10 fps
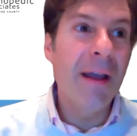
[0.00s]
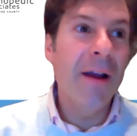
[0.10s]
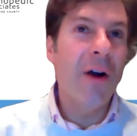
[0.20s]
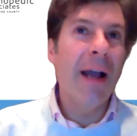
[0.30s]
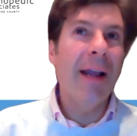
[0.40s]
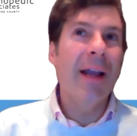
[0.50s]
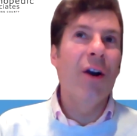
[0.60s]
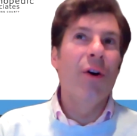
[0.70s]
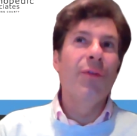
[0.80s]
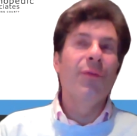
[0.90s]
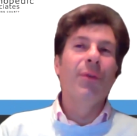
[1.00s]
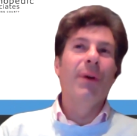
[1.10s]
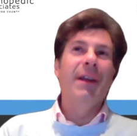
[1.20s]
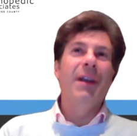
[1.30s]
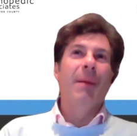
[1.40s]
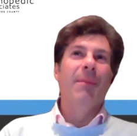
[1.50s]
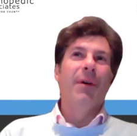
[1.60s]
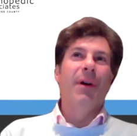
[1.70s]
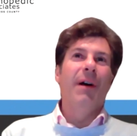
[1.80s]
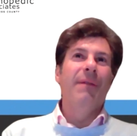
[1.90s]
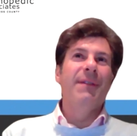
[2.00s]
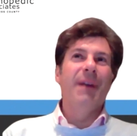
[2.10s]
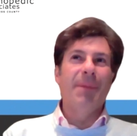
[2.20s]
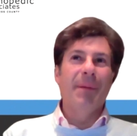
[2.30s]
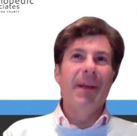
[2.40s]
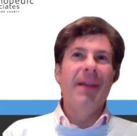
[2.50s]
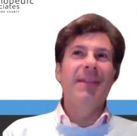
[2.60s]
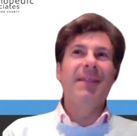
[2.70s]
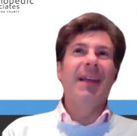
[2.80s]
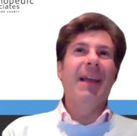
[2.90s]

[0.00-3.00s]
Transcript: There, I could go through a number of supplements,